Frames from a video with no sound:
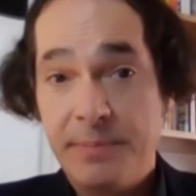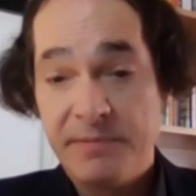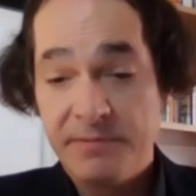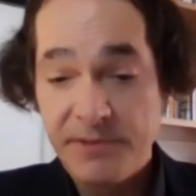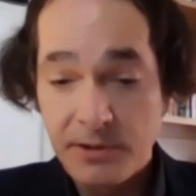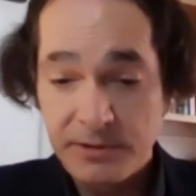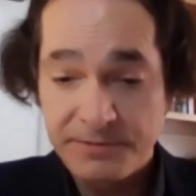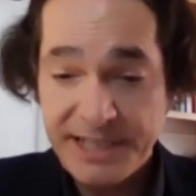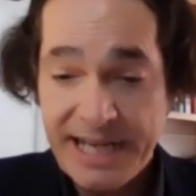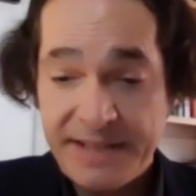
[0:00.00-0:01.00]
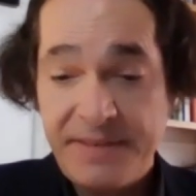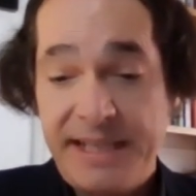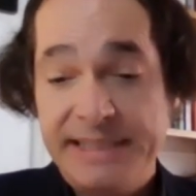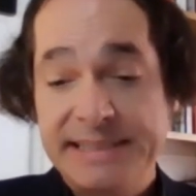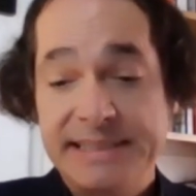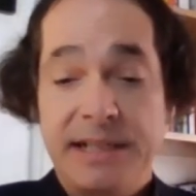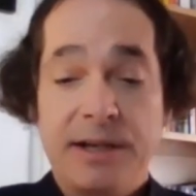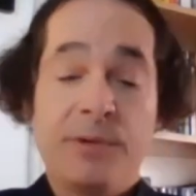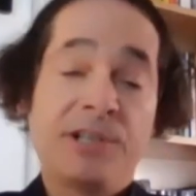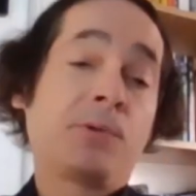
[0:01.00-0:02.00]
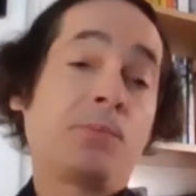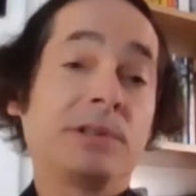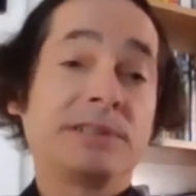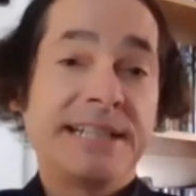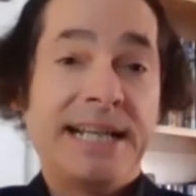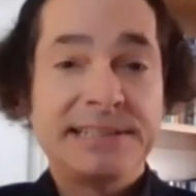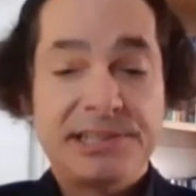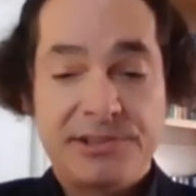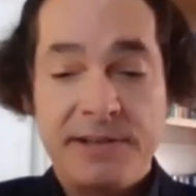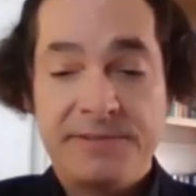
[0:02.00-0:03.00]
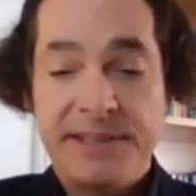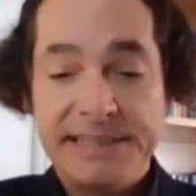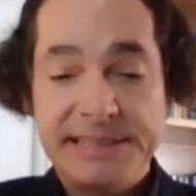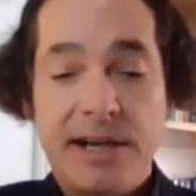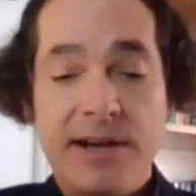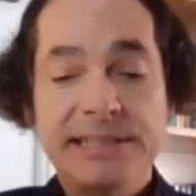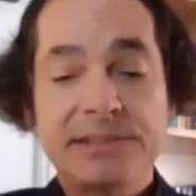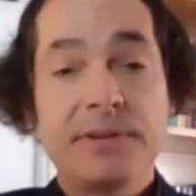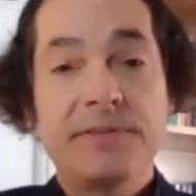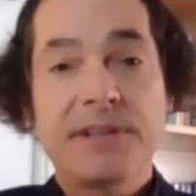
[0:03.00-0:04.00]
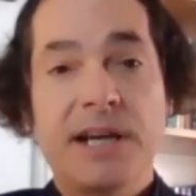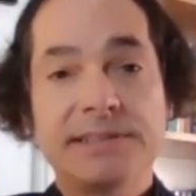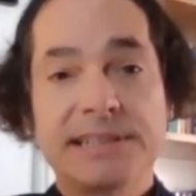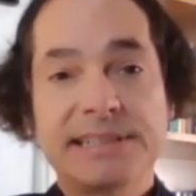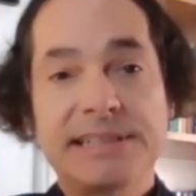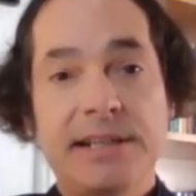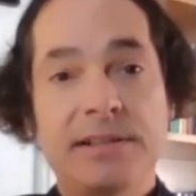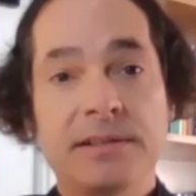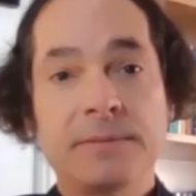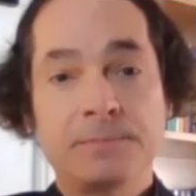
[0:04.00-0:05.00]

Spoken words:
involved in this, which would once again strengthen its ties with Kazakhstan.